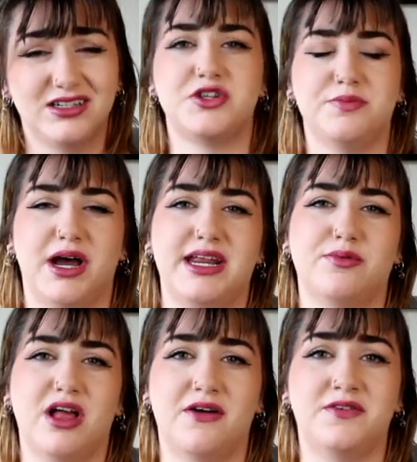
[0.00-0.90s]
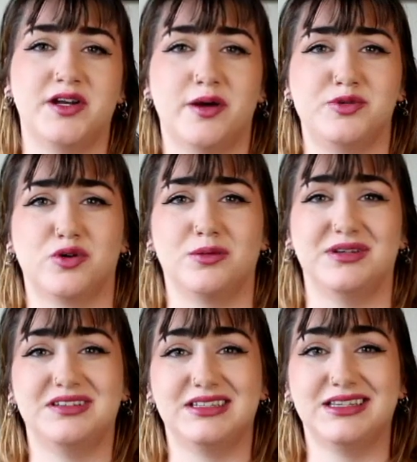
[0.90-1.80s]
so the body will often
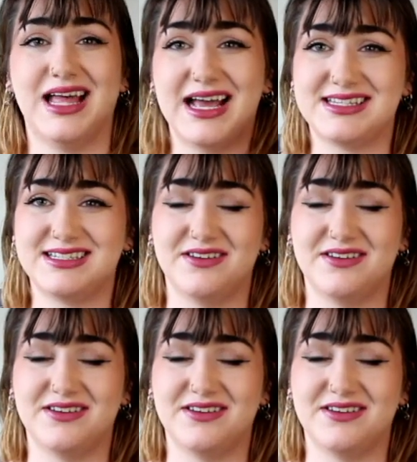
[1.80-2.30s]
absorb less